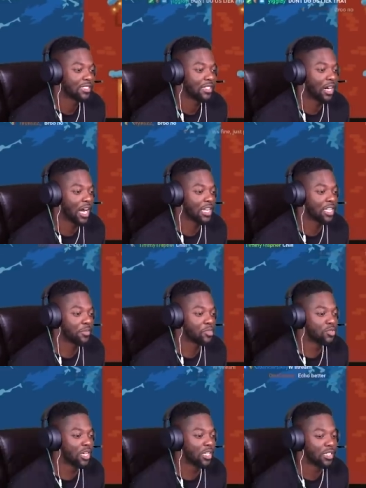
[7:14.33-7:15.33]
All right,
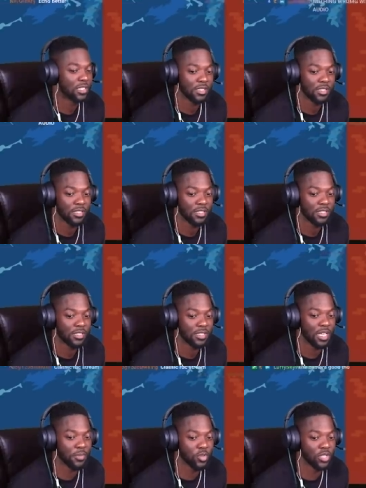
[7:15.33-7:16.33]
W Dylan.
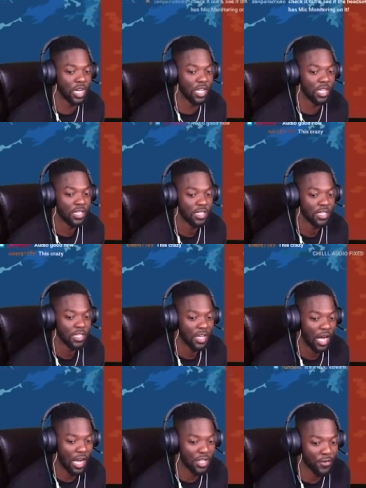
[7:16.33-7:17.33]
W Dylan.
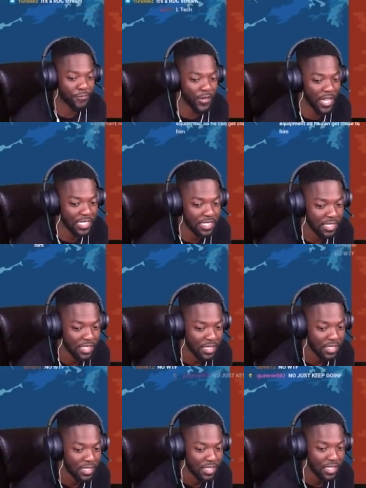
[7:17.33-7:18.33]
Audio fix.
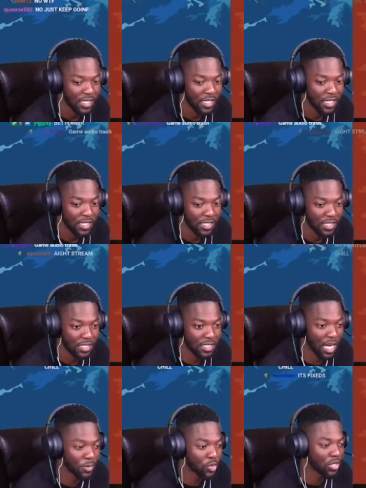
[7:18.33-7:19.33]
All right.
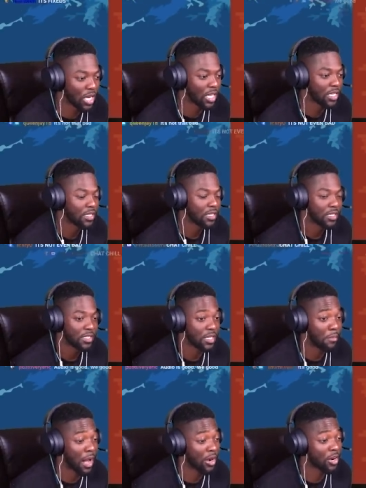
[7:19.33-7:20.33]
W Dylan. said what?
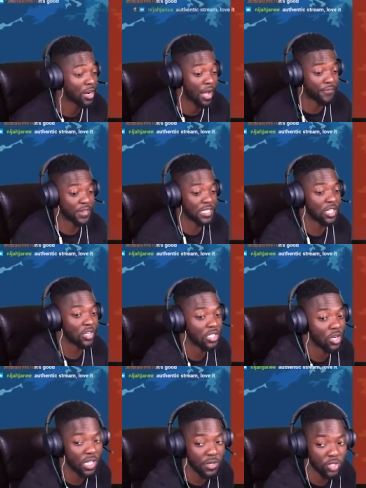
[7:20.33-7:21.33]
The monitor not fixed though. This
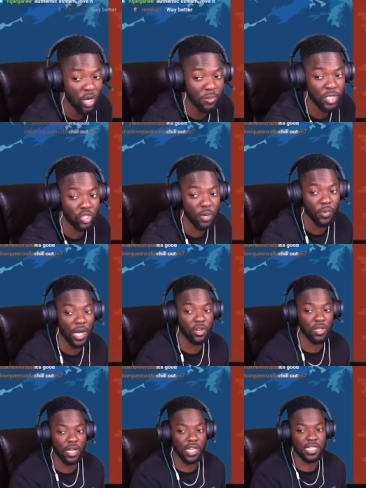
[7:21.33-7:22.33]
whole keeps showing me triple. I know
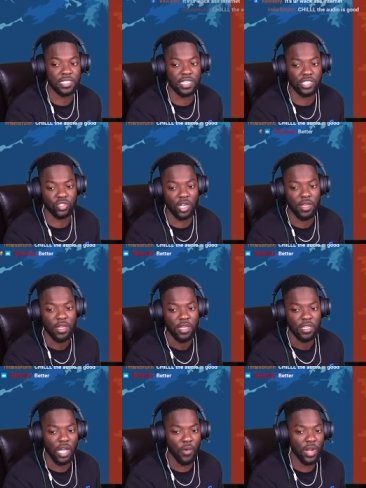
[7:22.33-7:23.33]
y'all can't see his stream.
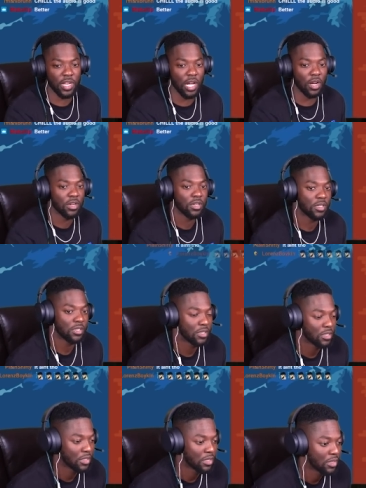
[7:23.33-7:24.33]
Y'all ready to go?
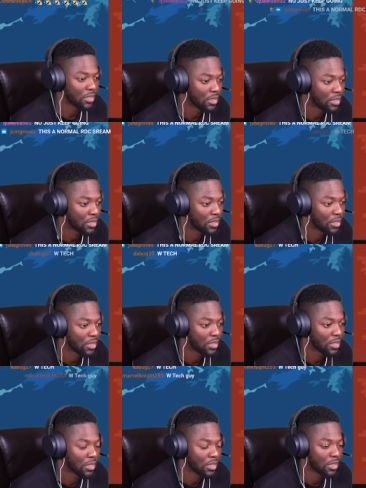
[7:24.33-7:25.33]

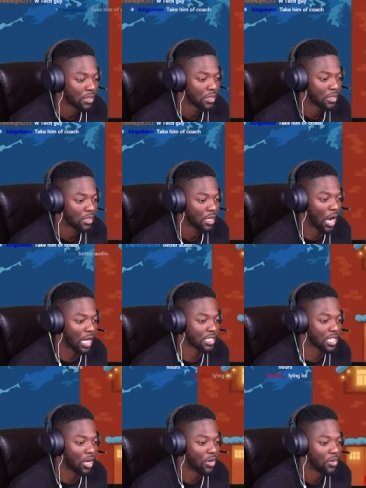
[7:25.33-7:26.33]
Yeah. All right,
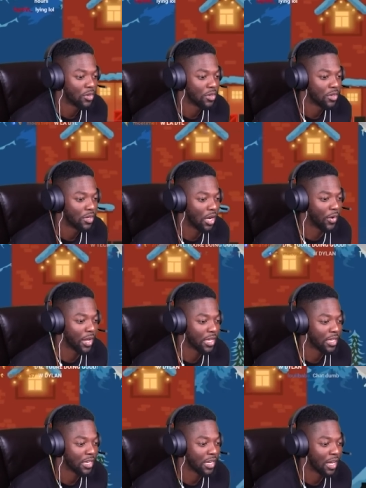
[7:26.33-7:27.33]
let's go. All right.
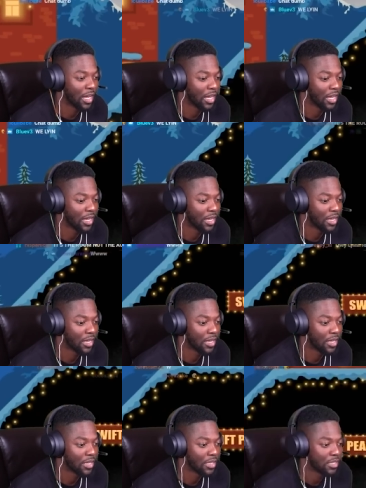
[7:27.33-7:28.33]
Wait, your monitor's triple?
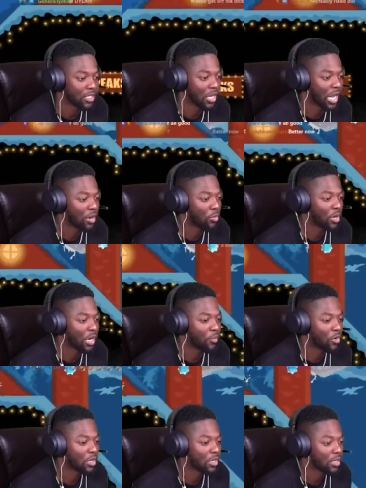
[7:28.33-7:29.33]
No, I don't want no more.